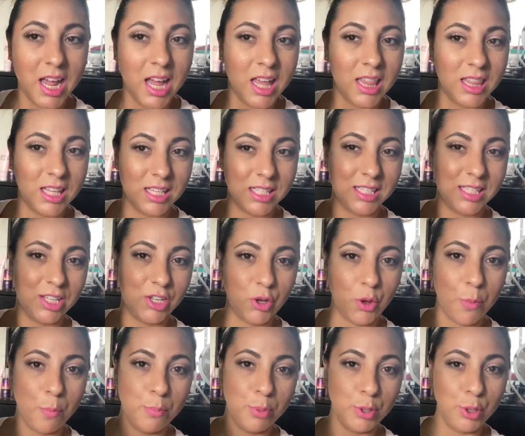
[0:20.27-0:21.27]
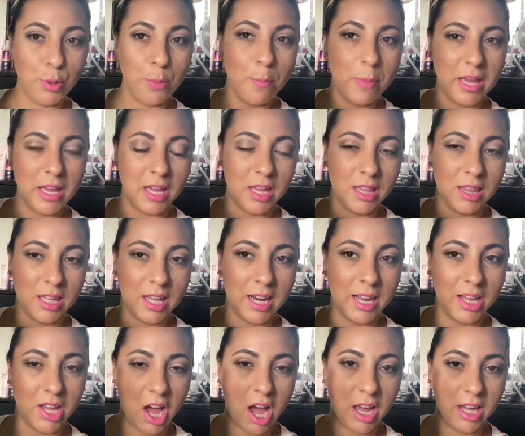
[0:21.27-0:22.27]
this little blue bin that I
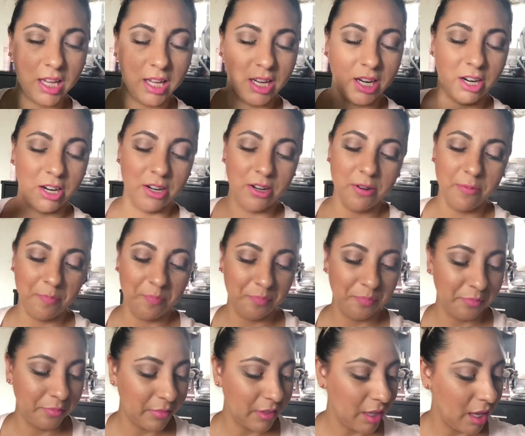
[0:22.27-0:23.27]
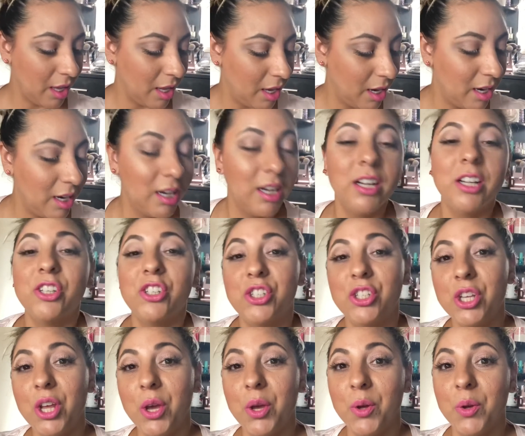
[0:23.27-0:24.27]
got here.
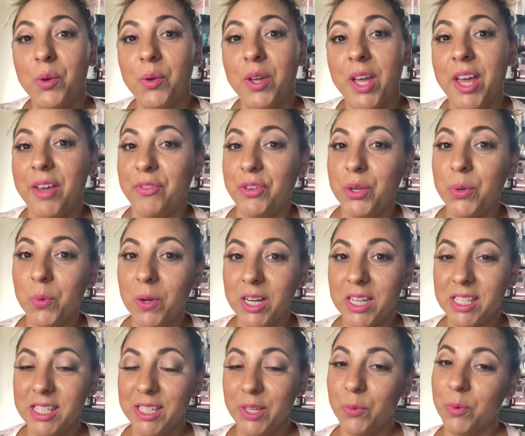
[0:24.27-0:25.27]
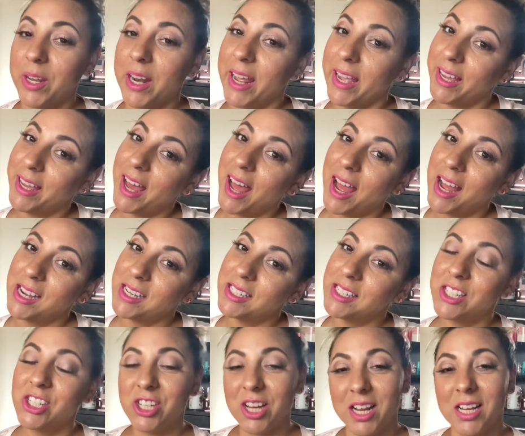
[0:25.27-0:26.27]
So if you want to see what I
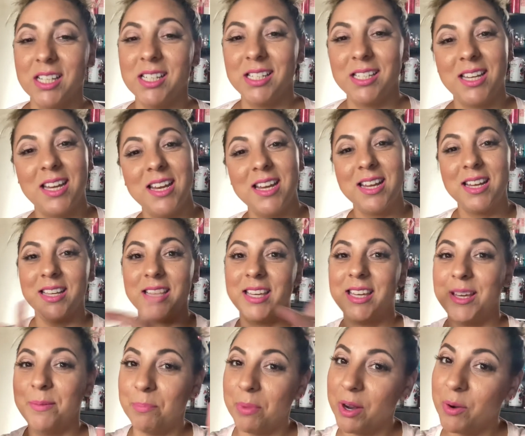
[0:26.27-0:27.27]
got, just keep on